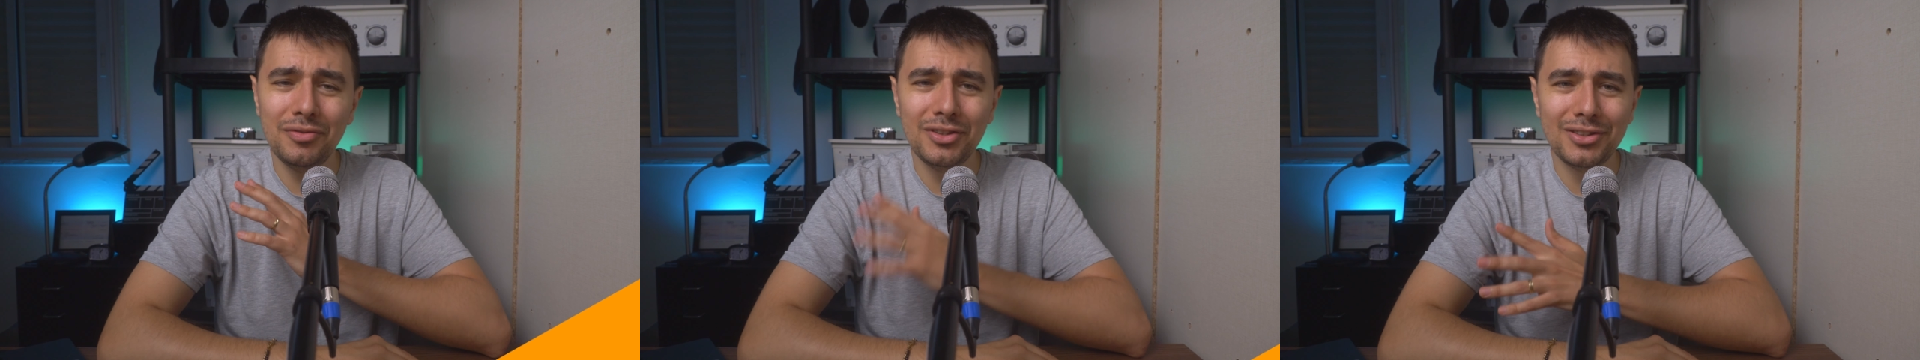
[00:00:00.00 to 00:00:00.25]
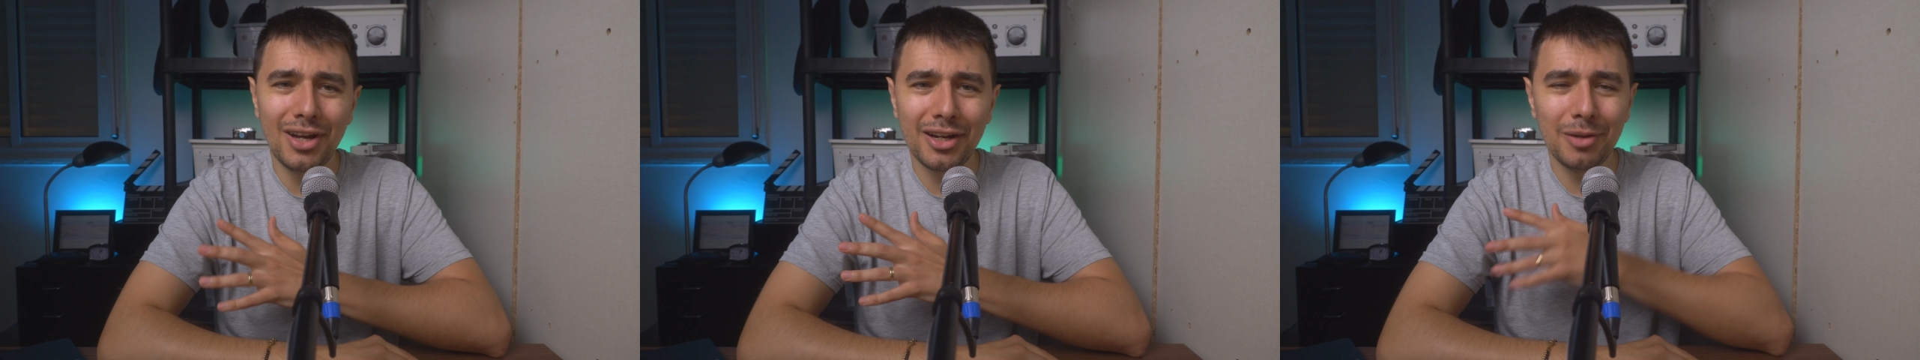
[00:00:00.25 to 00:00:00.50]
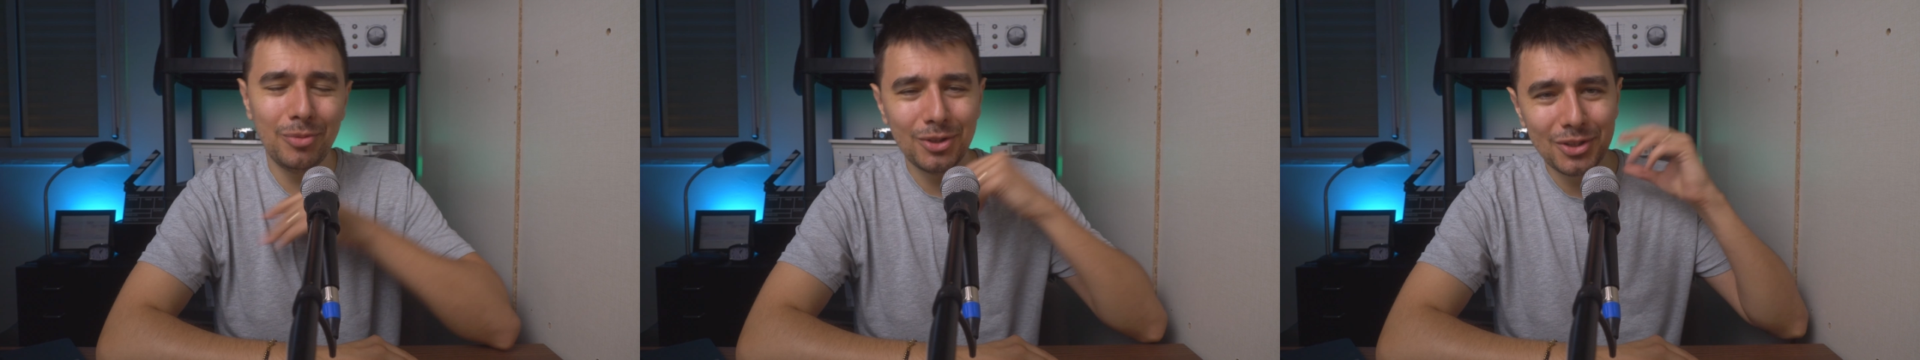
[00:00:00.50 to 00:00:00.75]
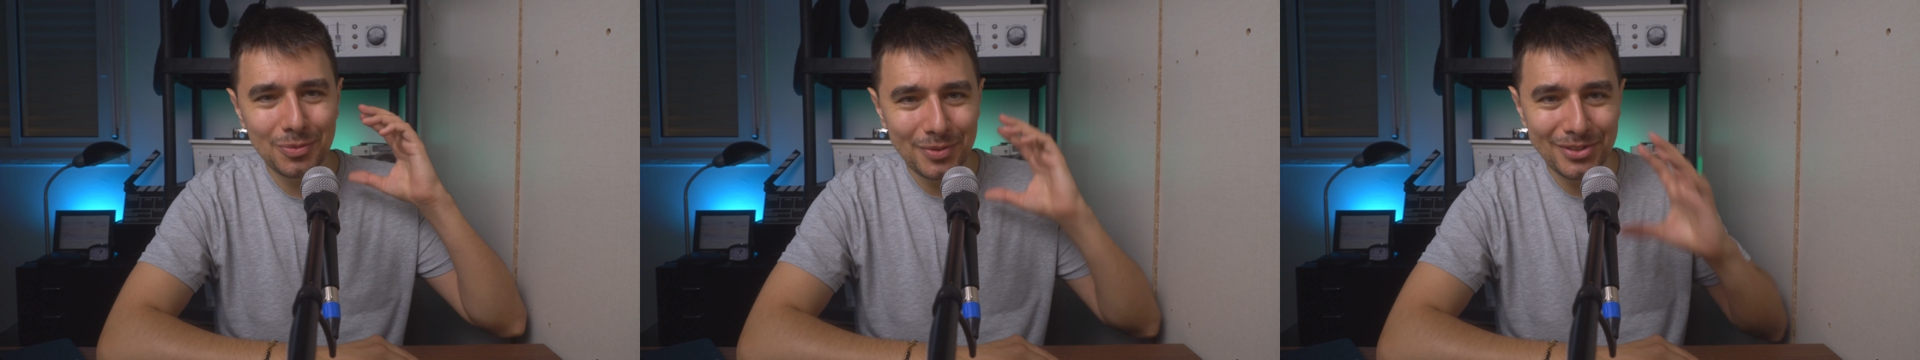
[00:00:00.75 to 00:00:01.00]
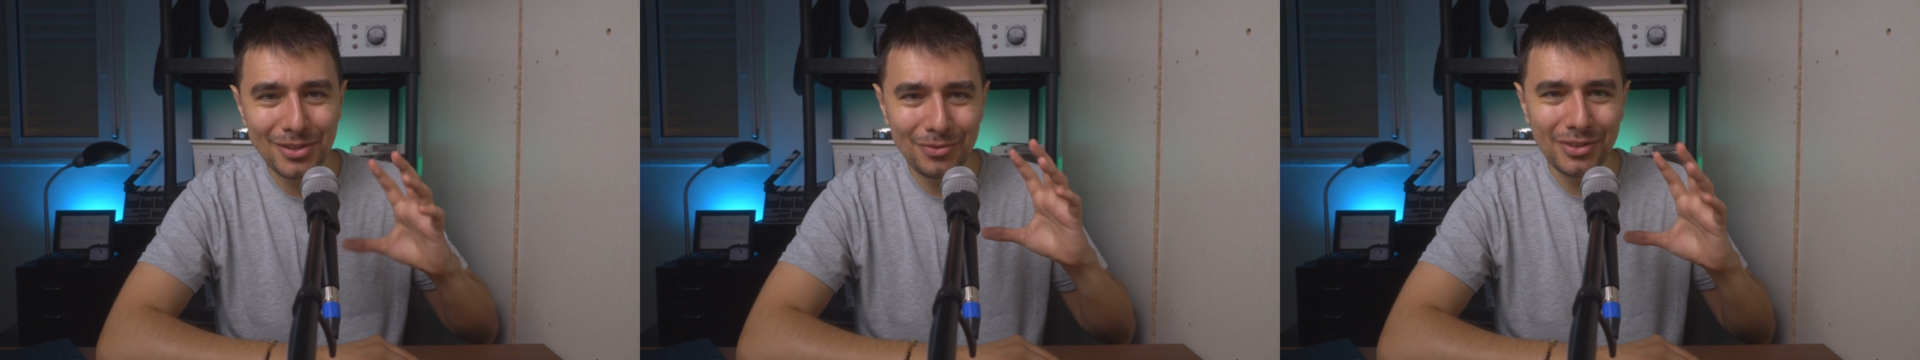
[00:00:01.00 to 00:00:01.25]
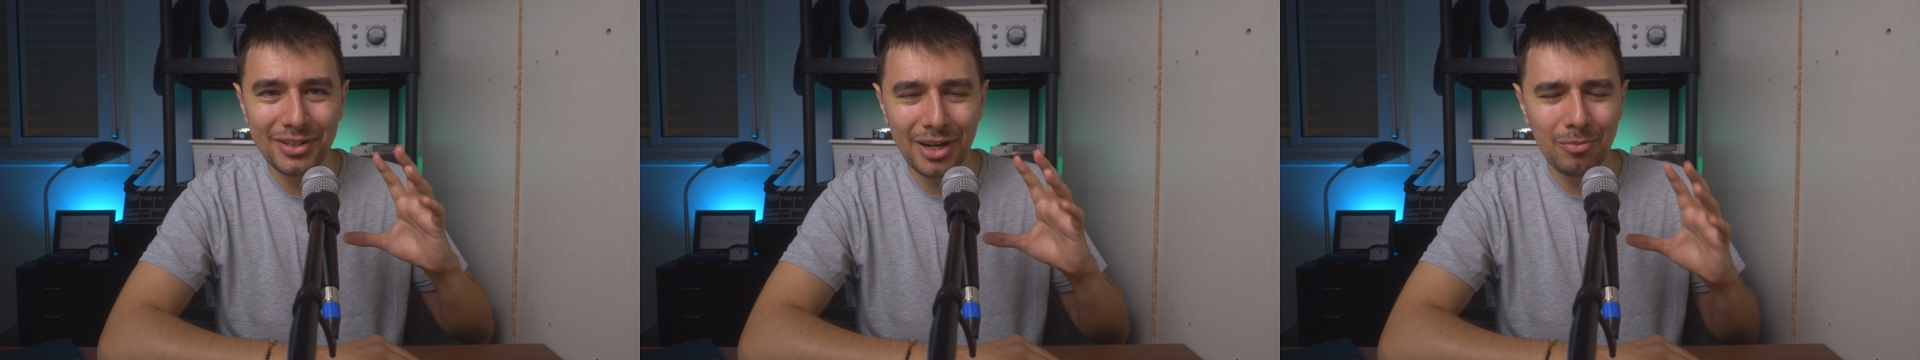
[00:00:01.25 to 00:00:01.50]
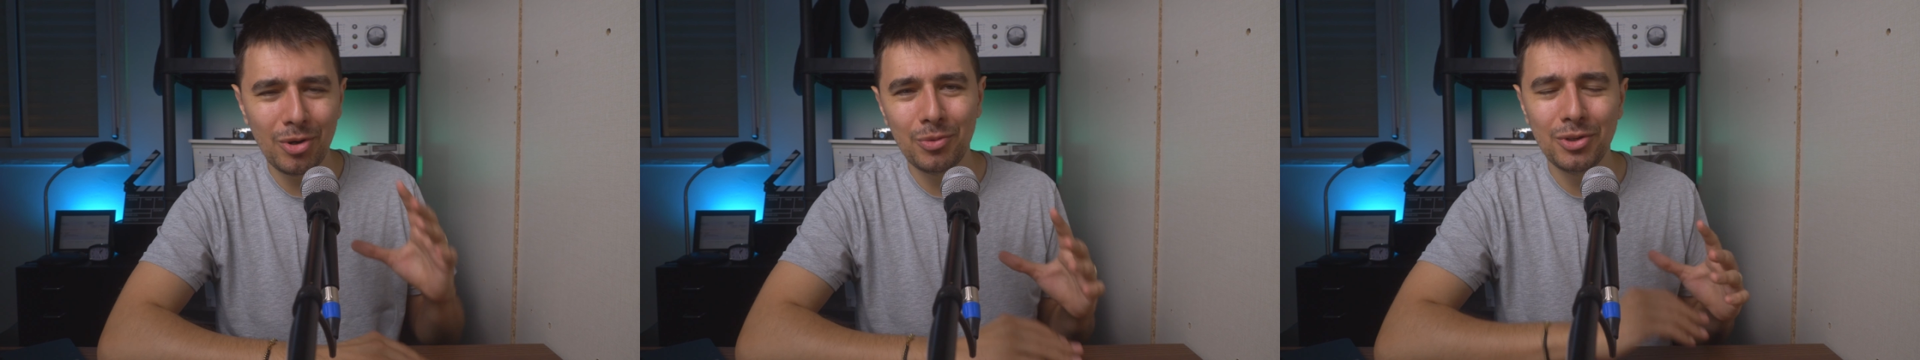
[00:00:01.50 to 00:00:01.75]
even talk about a specific camera,